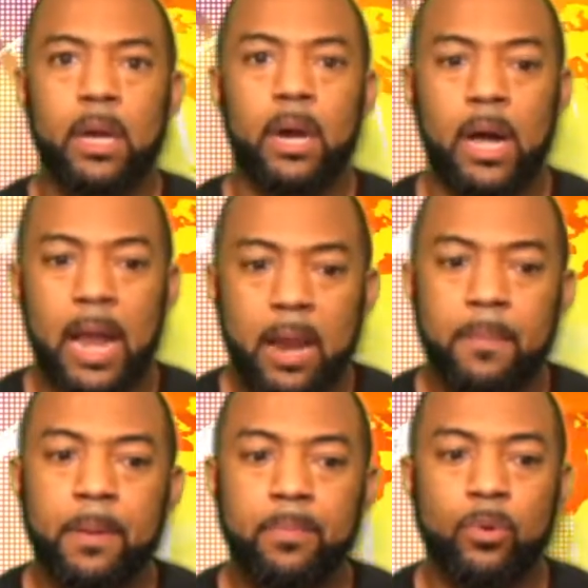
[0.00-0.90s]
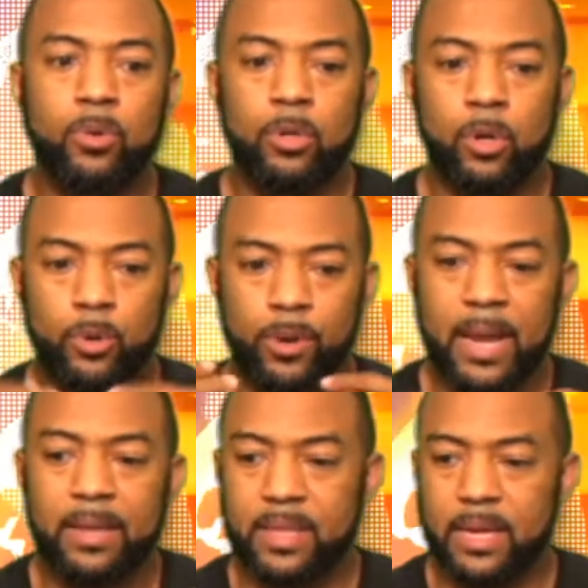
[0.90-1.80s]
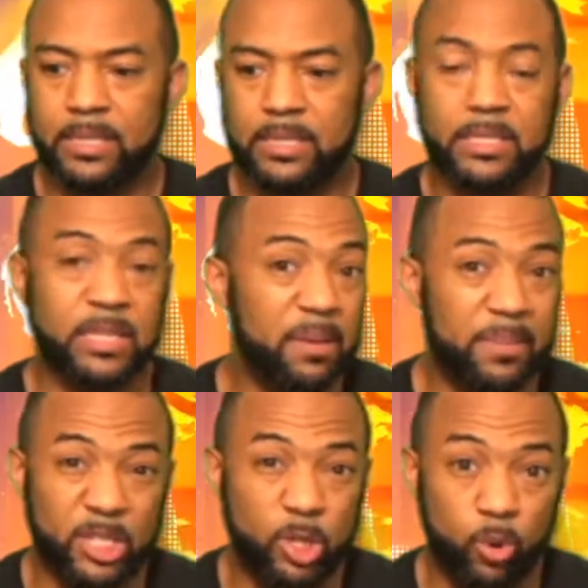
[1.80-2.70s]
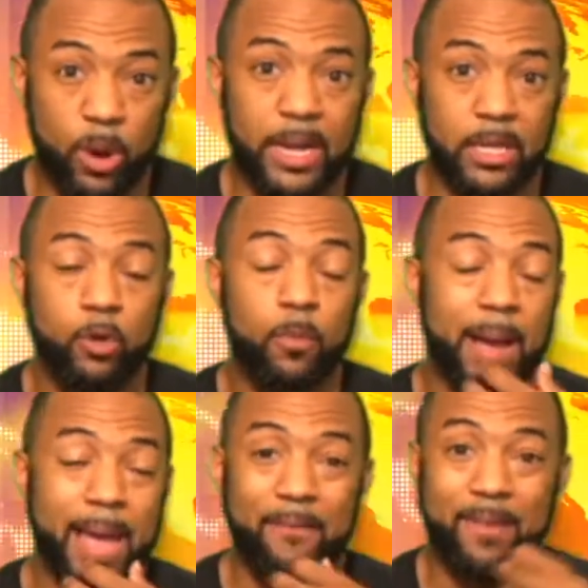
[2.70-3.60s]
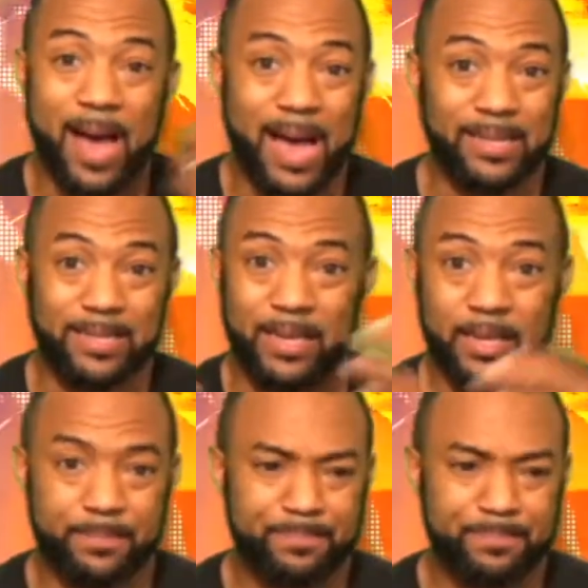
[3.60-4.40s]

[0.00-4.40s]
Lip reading: A lot of people, create things, and to them it's great. You might have an idea.